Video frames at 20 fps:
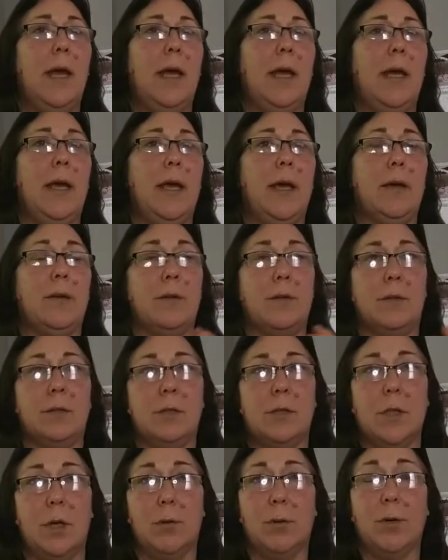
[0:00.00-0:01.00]
and the
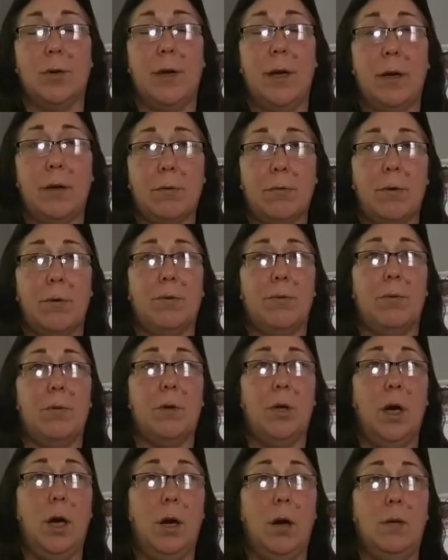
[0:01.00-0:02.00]
slower your hair growth will
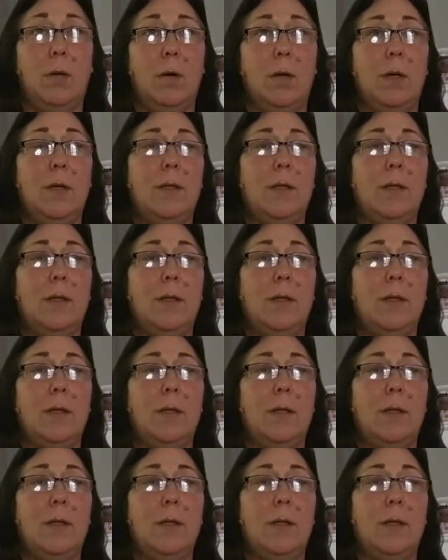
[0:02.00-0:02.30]
go.